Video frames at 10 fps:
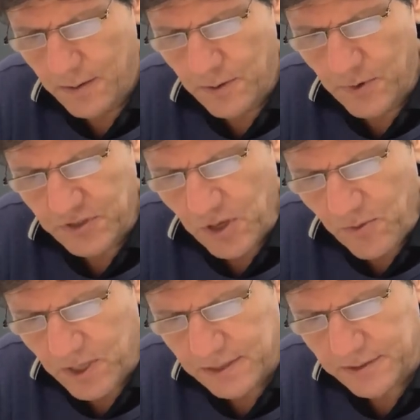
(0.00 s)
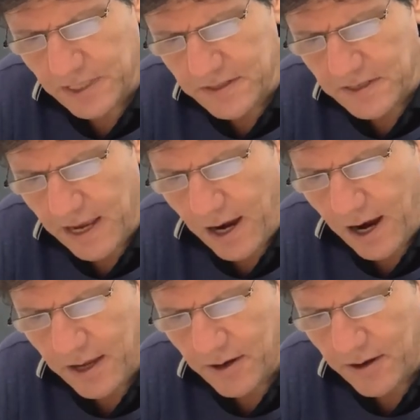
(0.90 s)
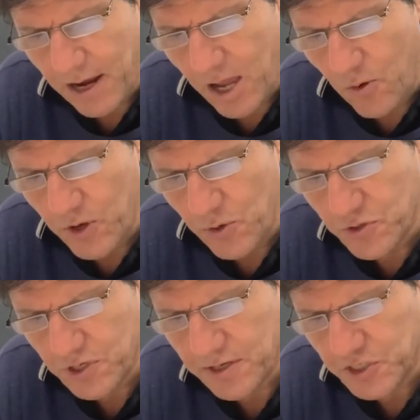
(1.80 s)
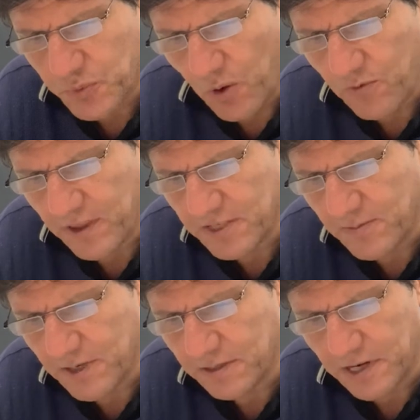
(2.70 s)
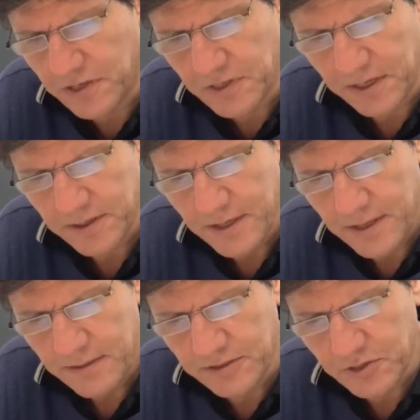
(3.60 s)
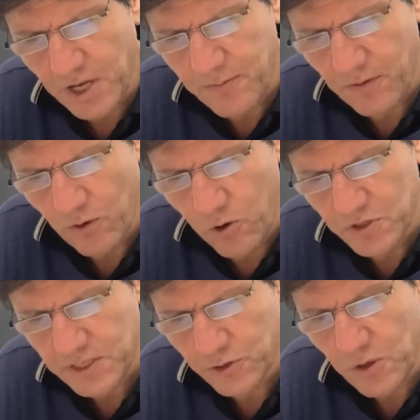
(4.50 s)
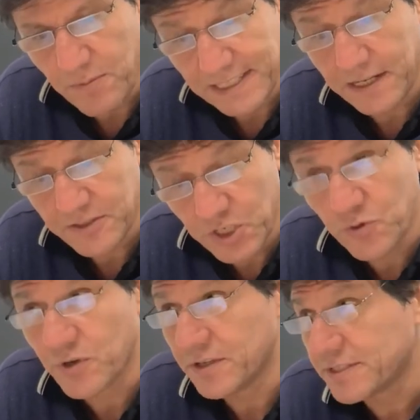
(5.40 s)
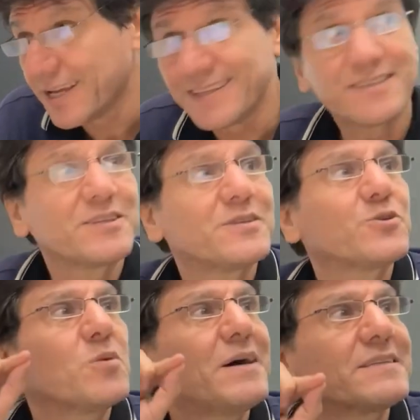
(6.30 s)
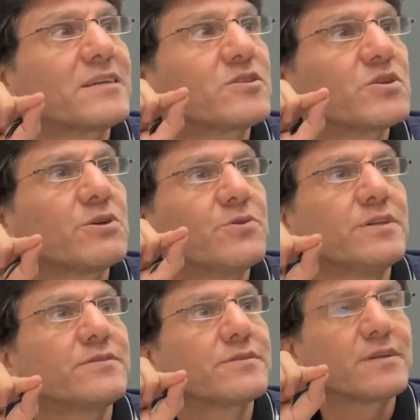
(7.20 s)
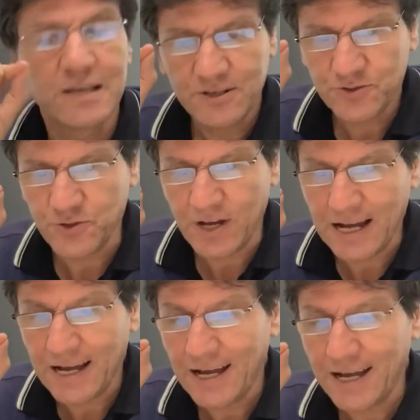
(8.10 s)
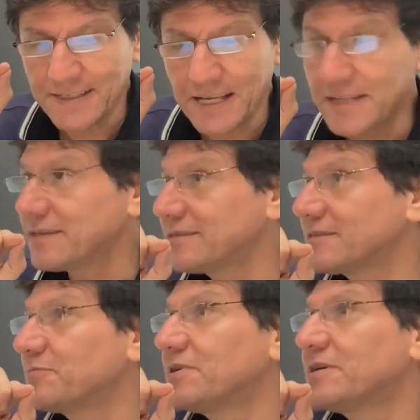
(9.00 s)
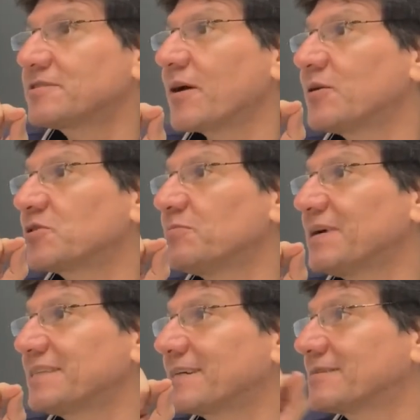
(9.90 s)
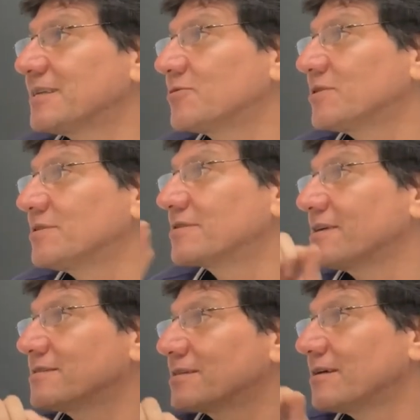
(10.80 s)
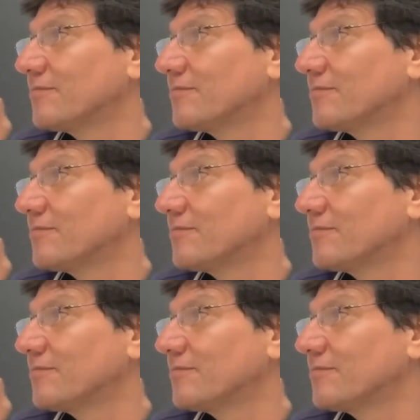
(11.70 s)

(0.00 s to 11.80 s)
when someone says hi or hello, we usually respond with a similar greeting. This is type of almost automatic sequence. This is automatic sequence. So adjacency pairs are automatic sequences.